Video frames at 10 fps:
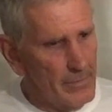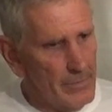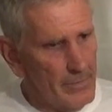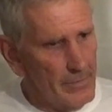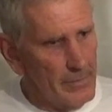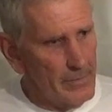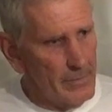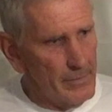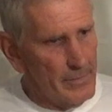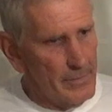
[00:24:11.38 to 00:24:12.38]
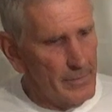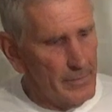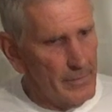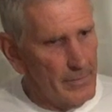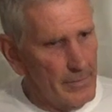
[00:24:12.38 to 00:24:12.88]

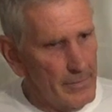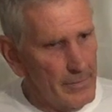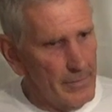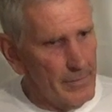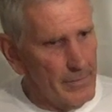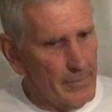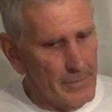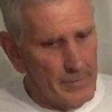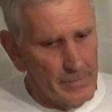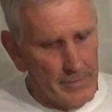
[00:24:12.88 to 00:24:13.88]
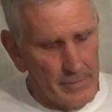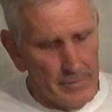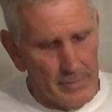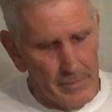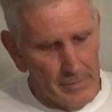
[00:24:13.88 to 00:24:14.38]

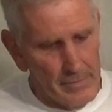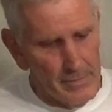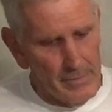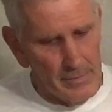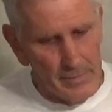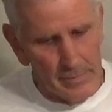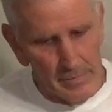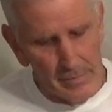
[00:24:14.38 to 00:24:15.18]
(silent)